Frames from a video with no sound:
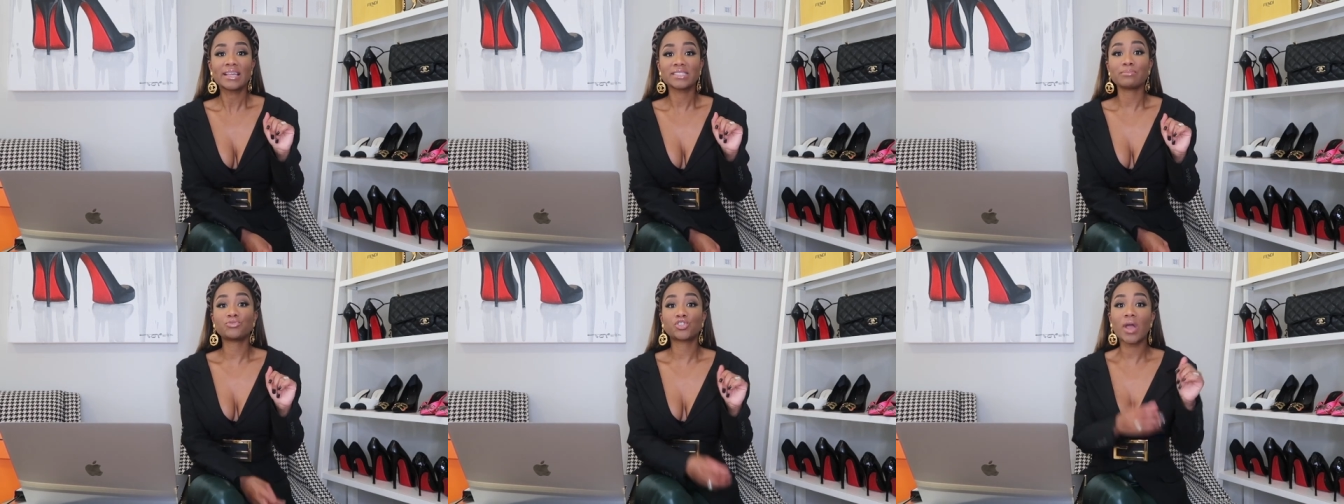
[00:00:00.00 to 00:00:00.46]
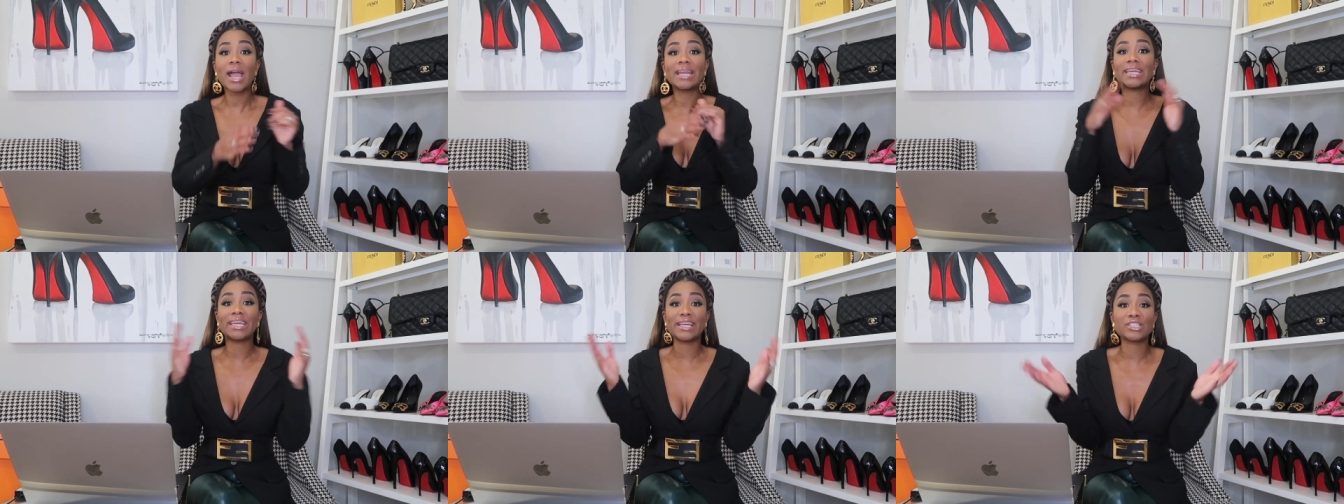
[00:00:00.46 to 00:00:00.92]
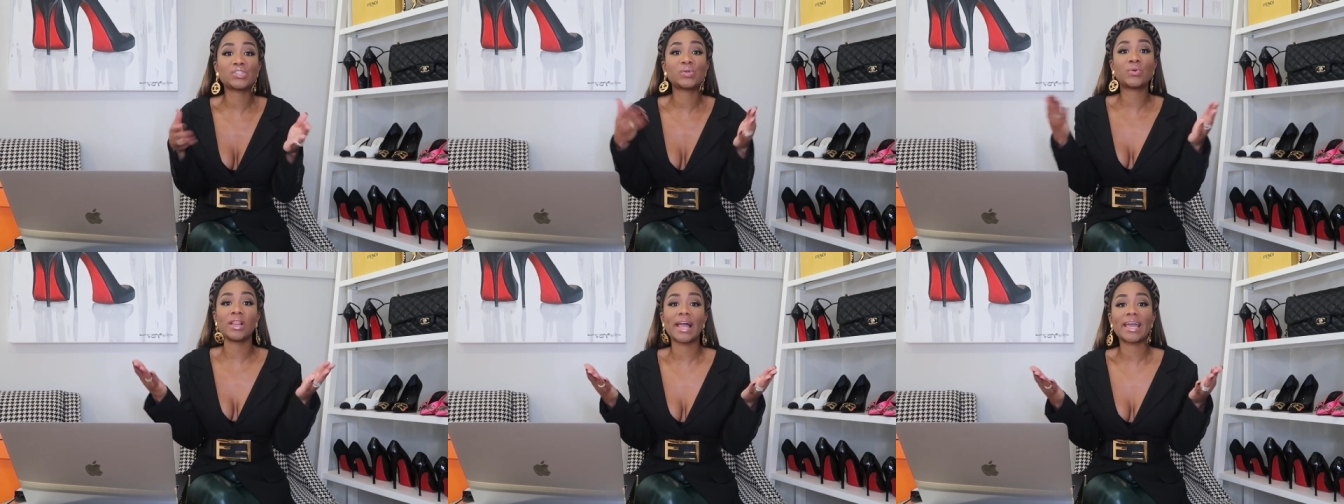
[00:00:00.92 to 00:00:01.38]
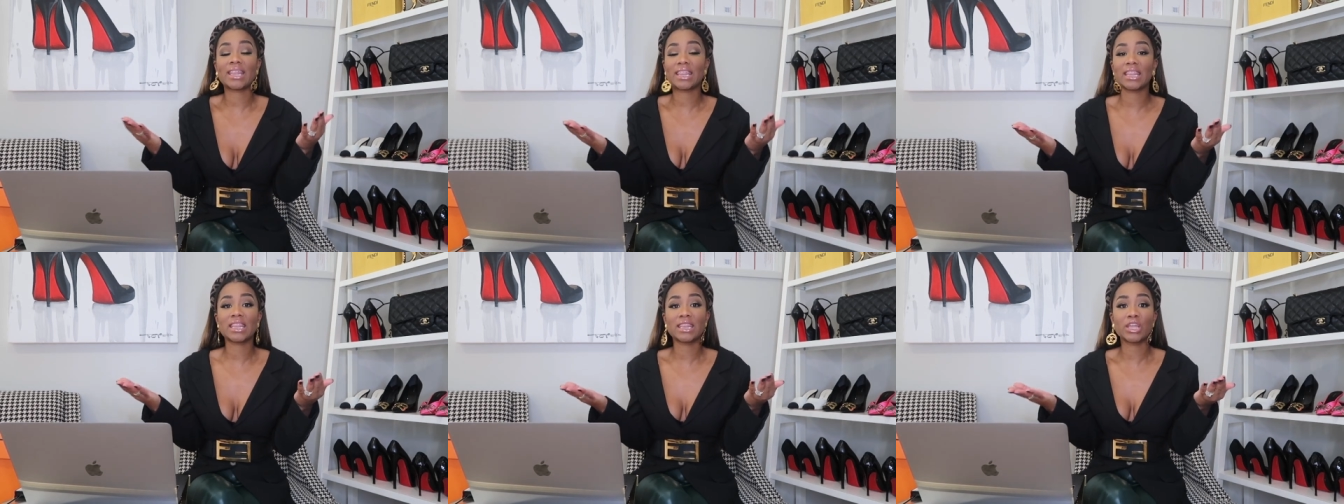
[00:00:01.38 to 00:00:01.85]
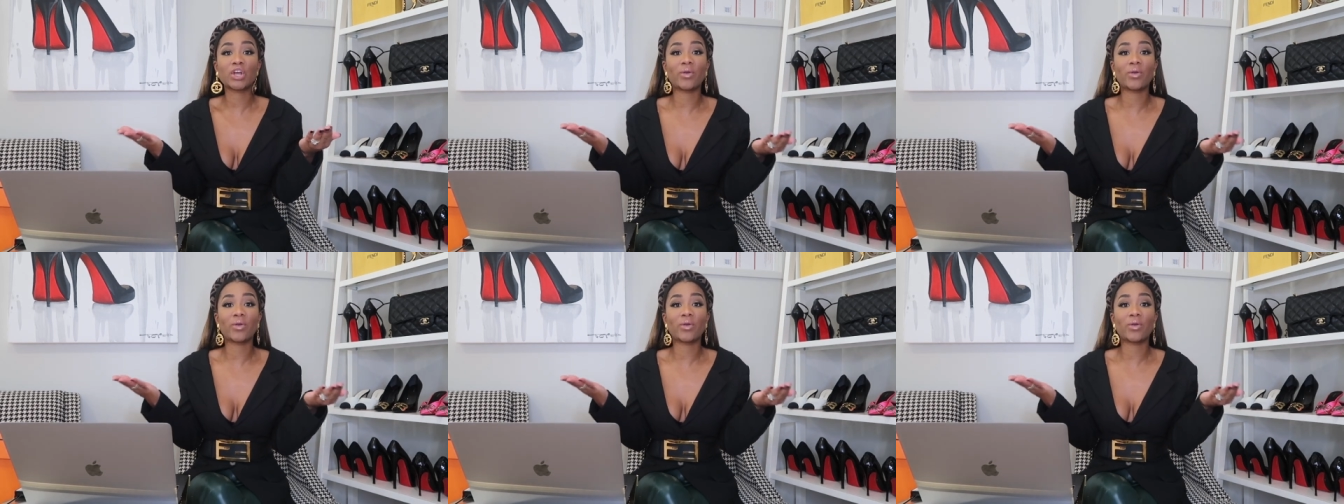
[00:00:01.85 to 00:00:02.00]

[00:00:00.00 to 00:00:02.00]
So I'm trying to get to like the